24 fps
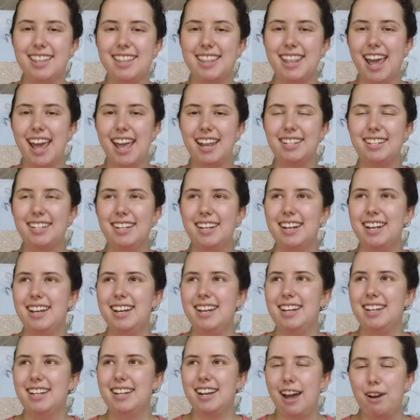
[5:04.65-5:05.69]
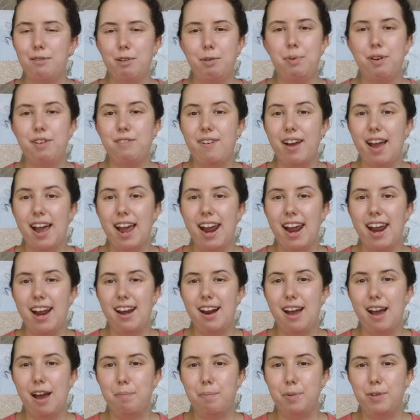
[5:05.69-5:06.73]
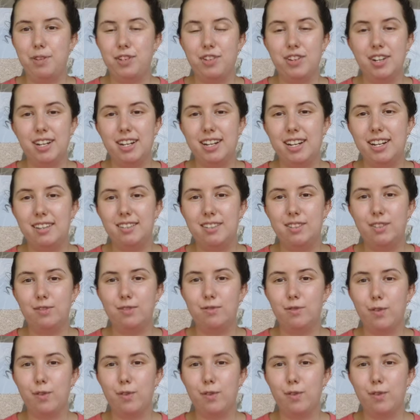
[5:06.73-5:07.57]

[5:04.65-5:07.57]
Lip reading: that God would provide opportunities